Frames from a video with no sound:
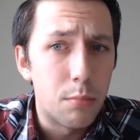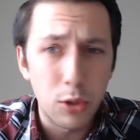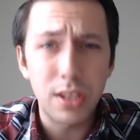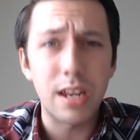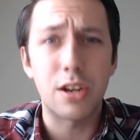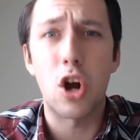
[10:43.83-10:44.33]

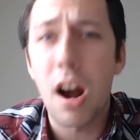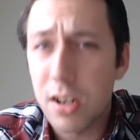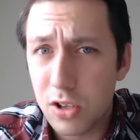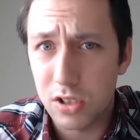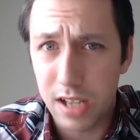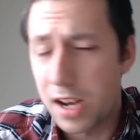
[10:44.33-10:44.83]
Most of the
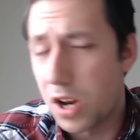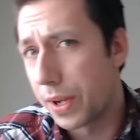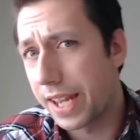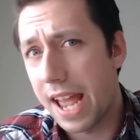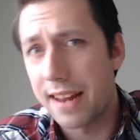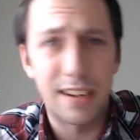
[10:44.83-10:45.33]
doctors I
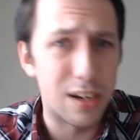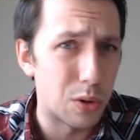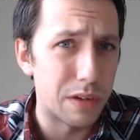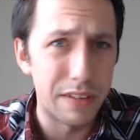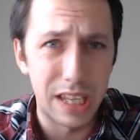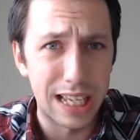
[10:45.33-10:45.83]
know in Canada
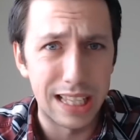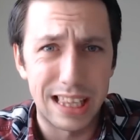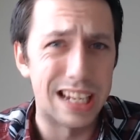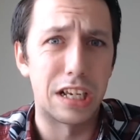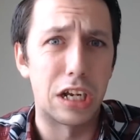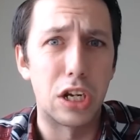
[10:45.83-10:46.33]
don't even think
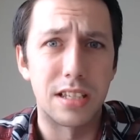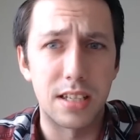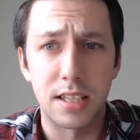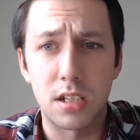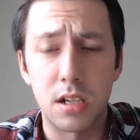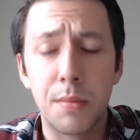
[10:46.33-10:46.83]
that it's a good
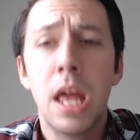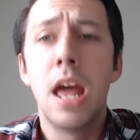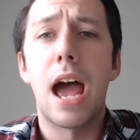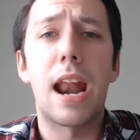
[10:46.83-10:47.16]
system.